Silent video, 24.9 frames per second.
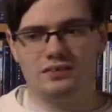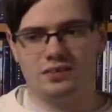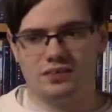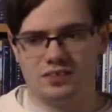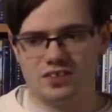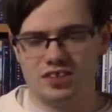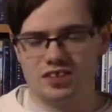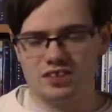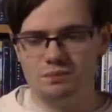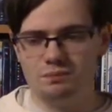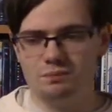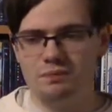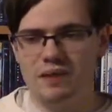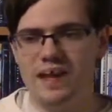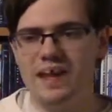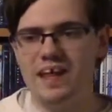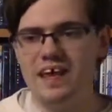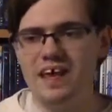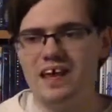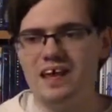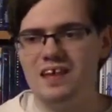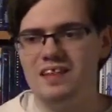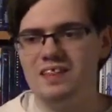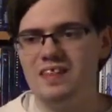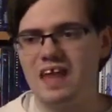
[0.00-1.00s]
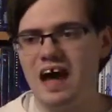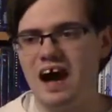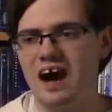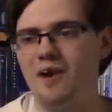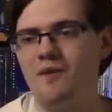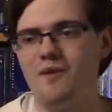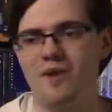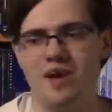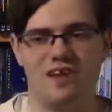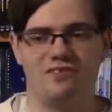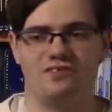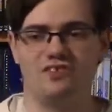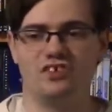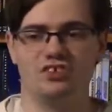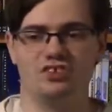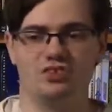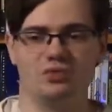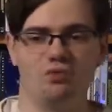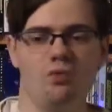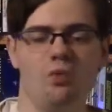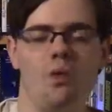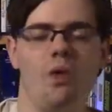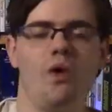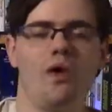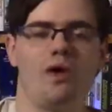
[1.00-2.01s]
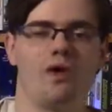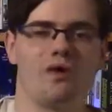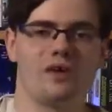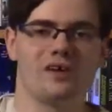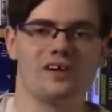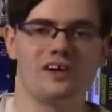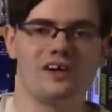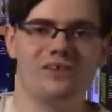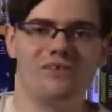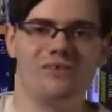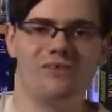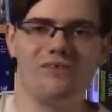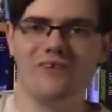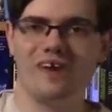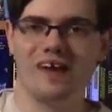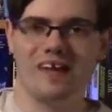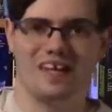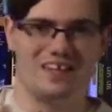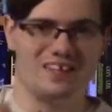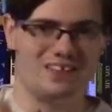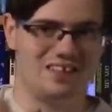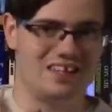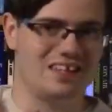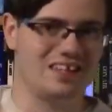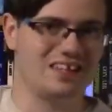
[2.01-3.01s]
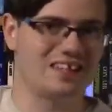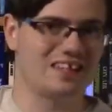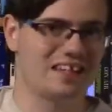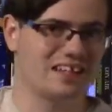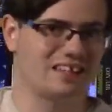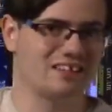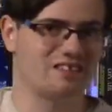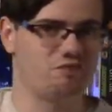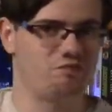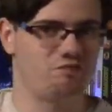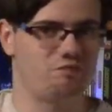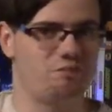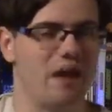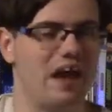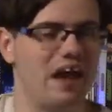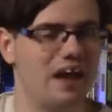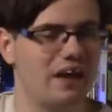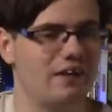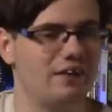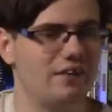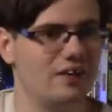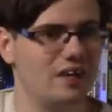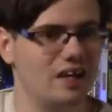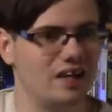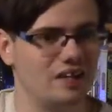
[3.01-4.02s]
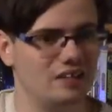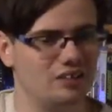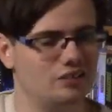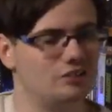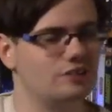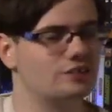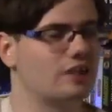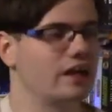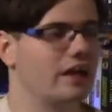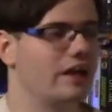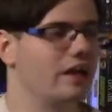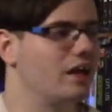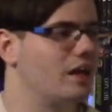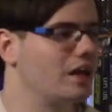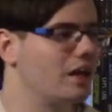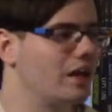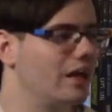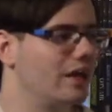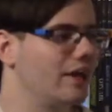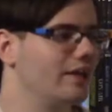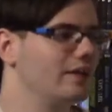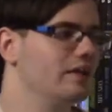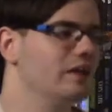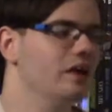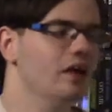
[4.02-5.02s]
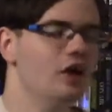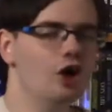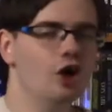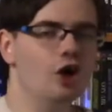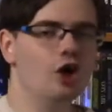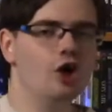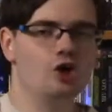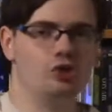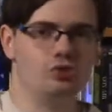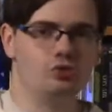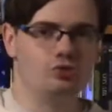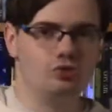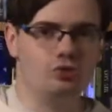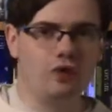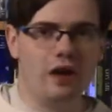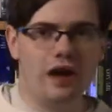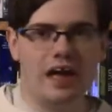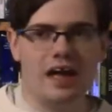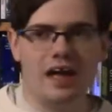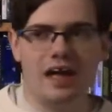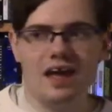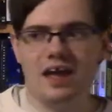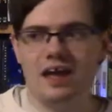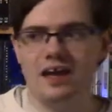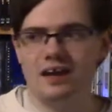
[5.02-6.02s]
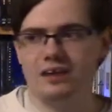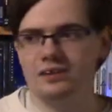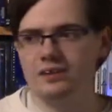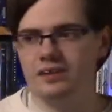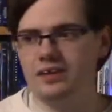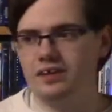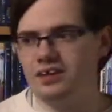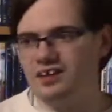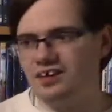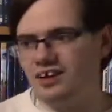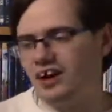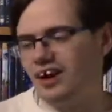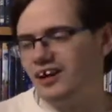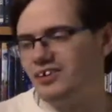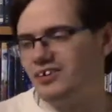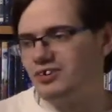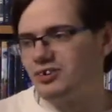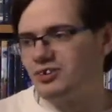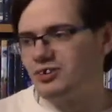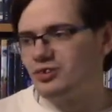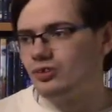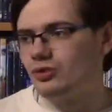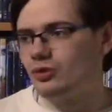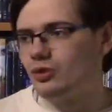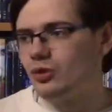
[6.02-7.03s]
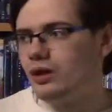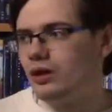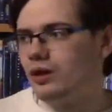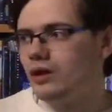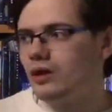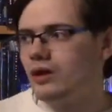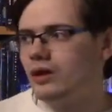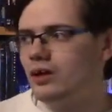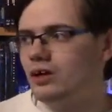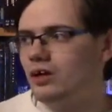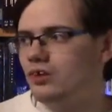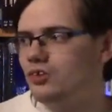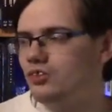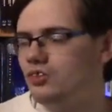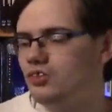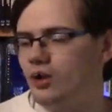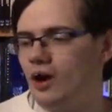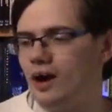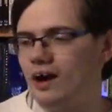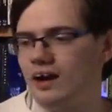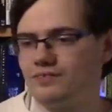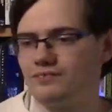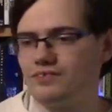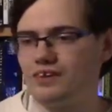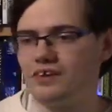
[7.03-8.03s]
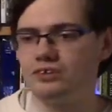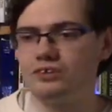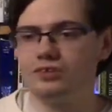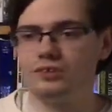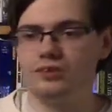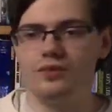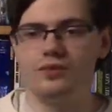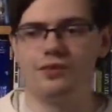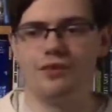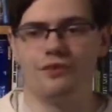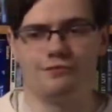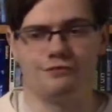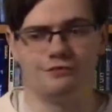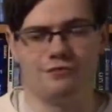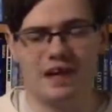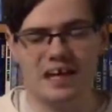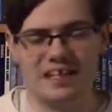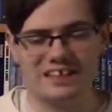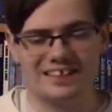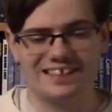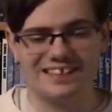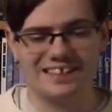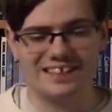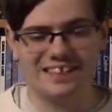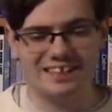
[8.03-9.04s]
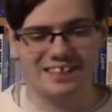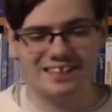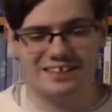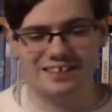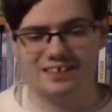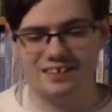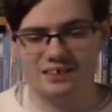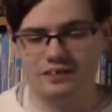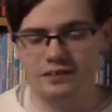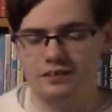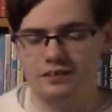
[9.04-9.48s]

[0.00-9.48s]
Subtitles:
Smitty now having to work with Detective Perry to try and get Ray and the other Donovan crew arrested.